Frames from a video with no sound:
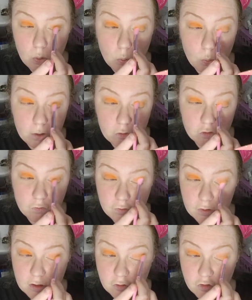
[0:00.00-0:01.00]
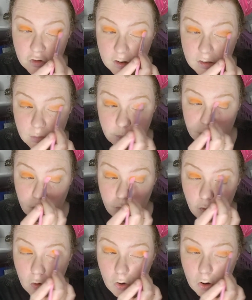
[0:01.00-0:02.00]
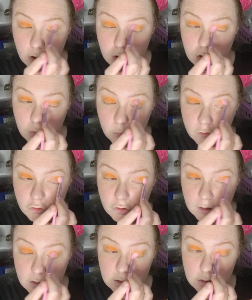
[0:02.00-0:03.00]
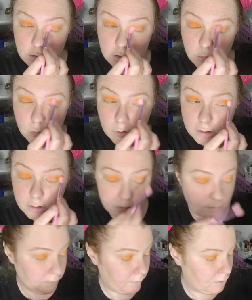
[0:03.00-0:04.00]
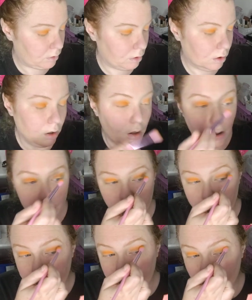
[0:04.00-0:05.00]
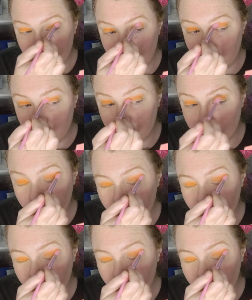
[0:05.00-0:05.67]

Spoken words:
where she feels like she did something wrong when she didn't. And we'll get into that later. But being a good Christian